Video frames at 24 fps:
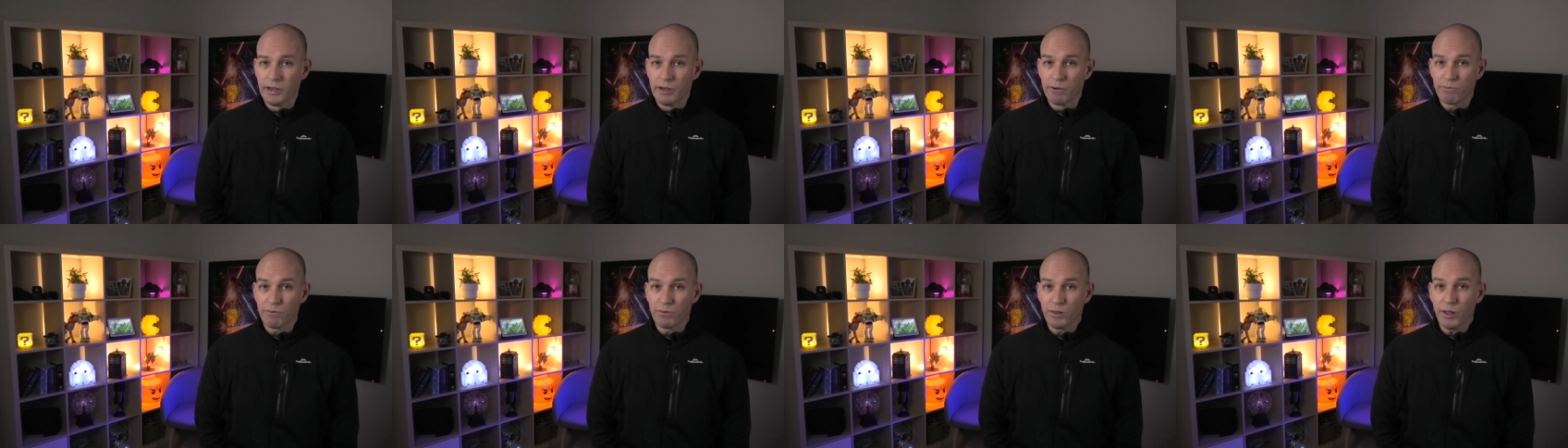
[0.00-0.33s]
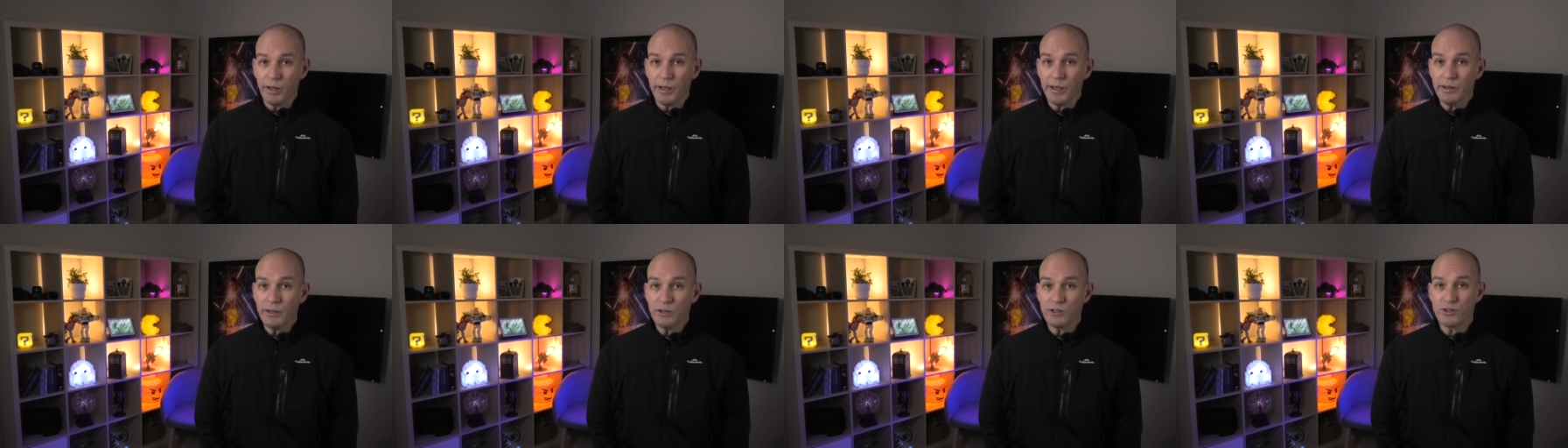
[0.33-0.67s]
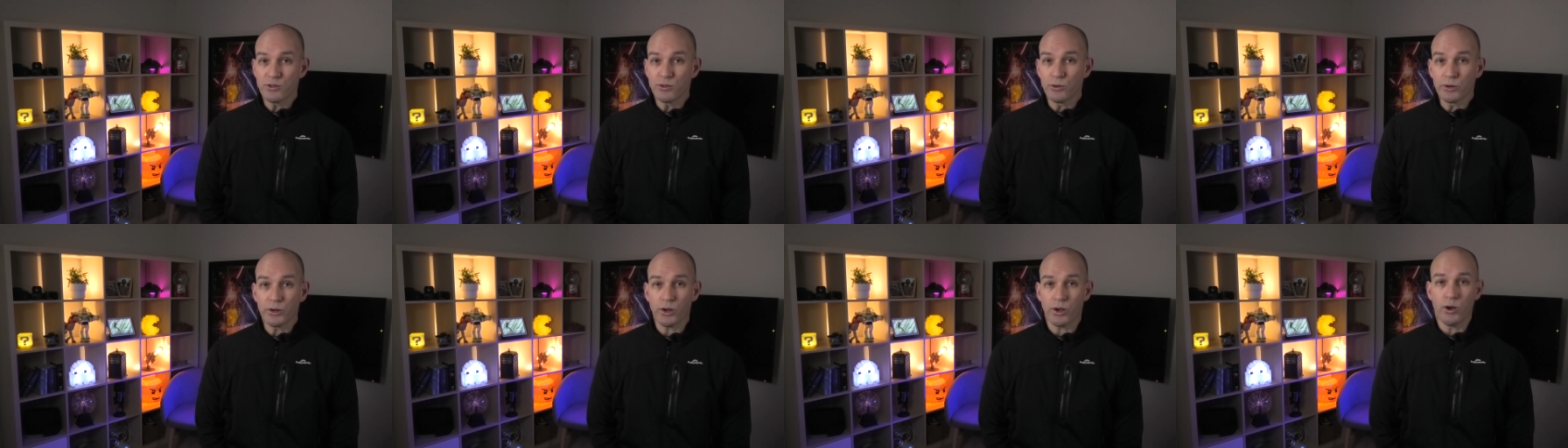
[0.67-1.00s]
Flying
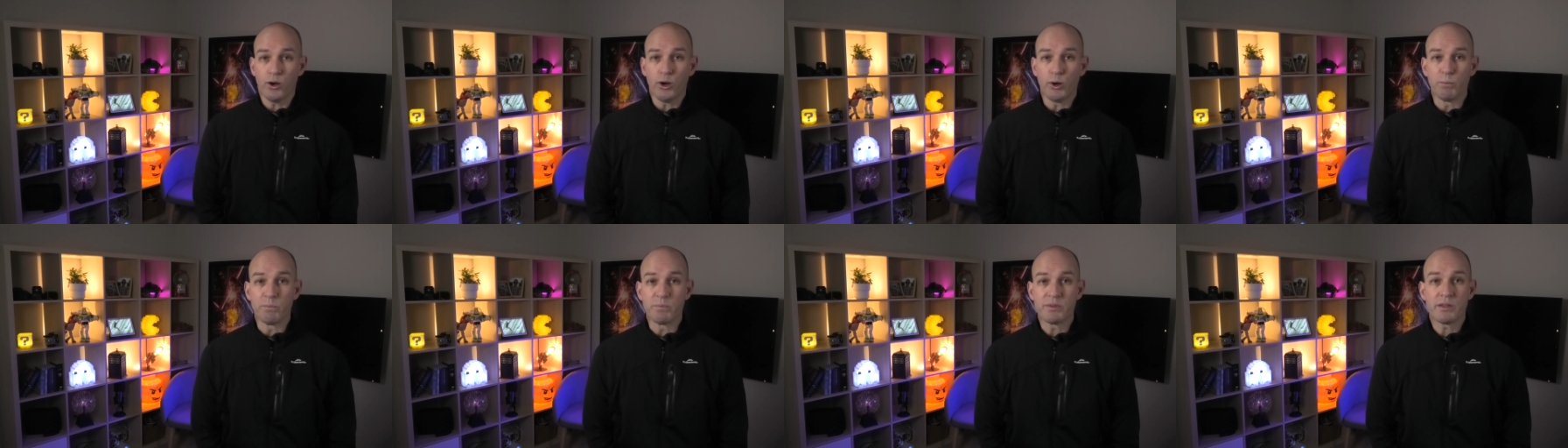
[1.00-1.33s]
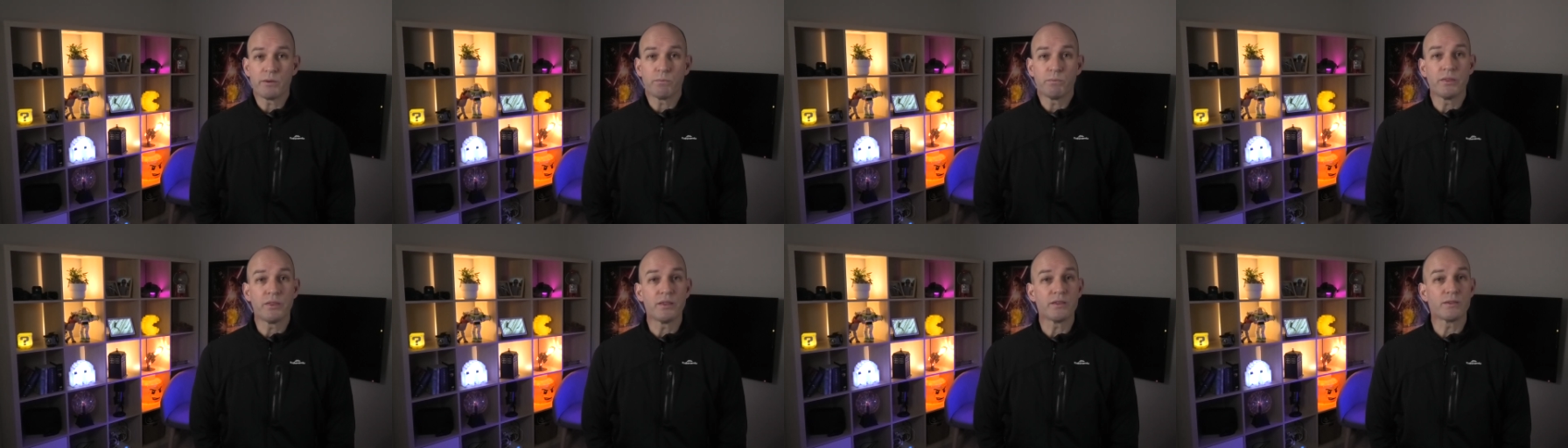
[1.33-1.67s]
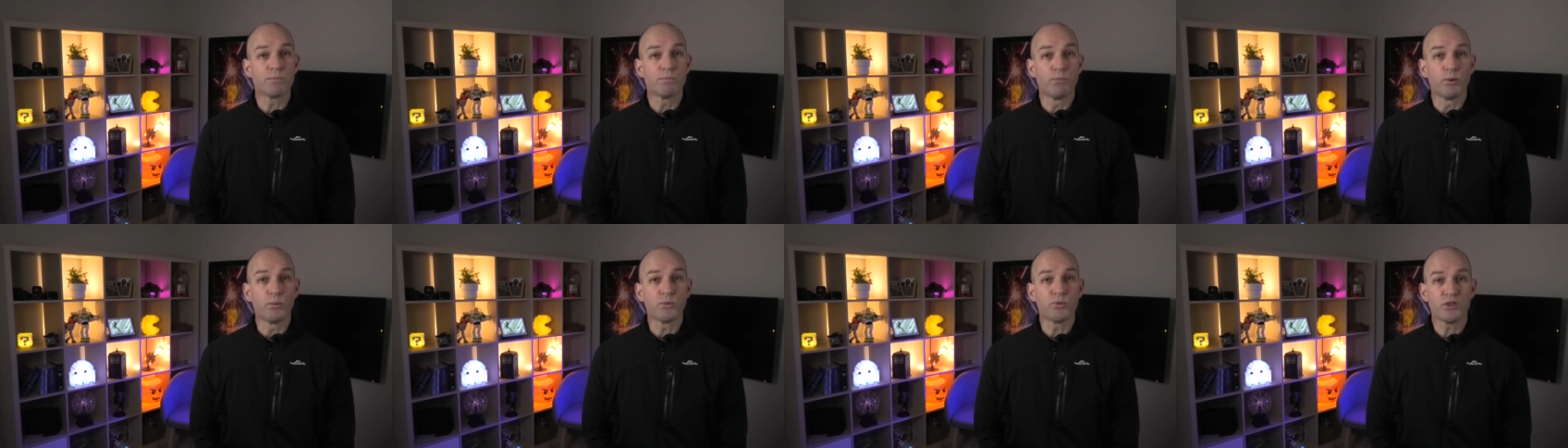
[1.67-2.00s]
short hops with a
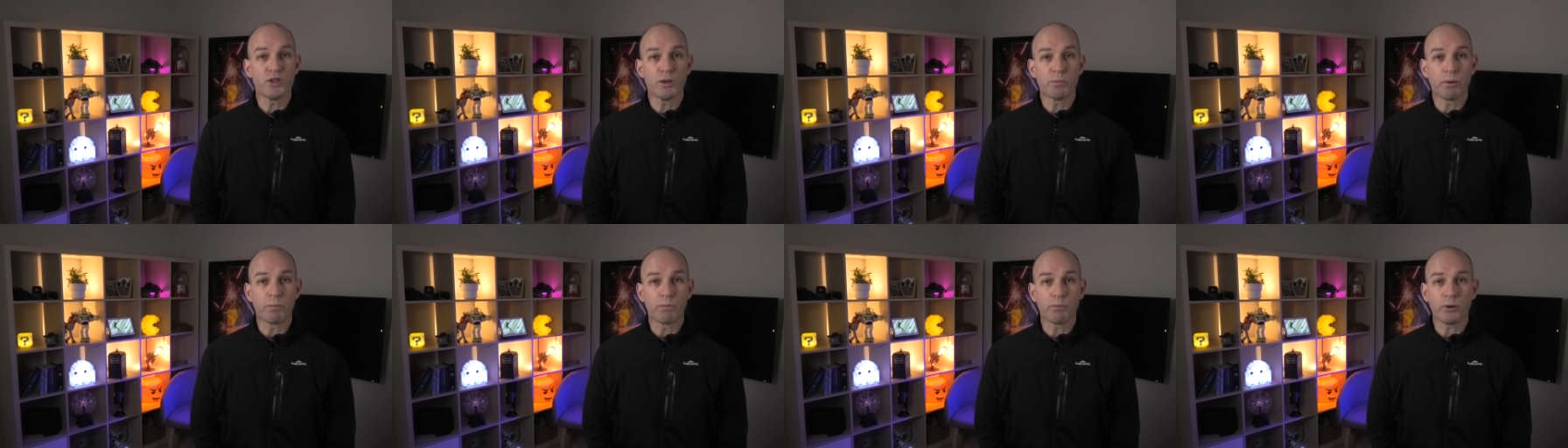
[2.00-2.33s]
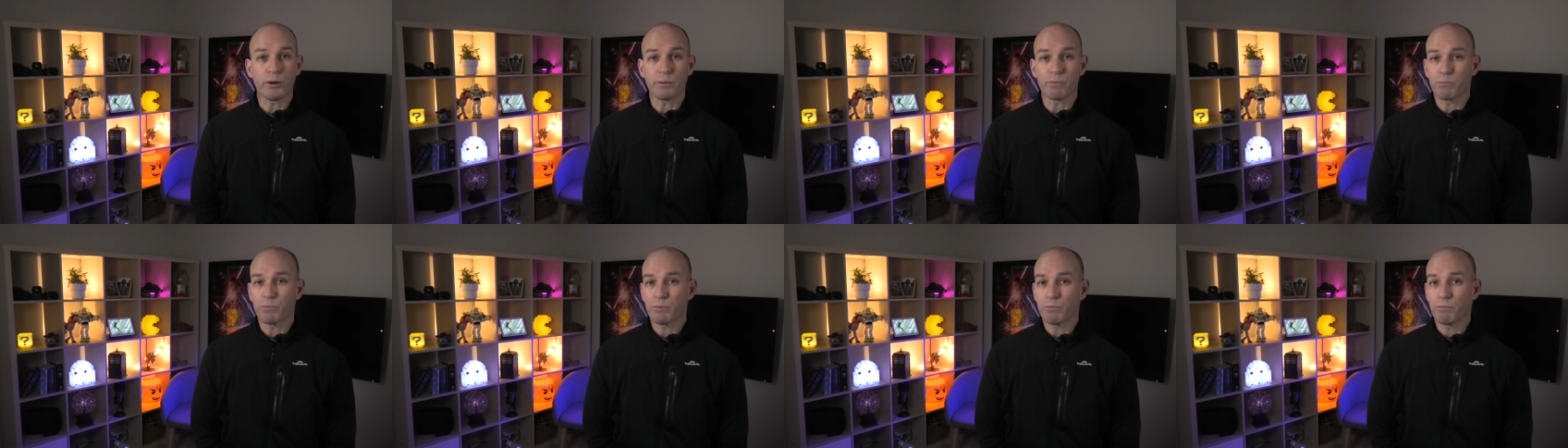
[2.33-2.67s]
small turboprop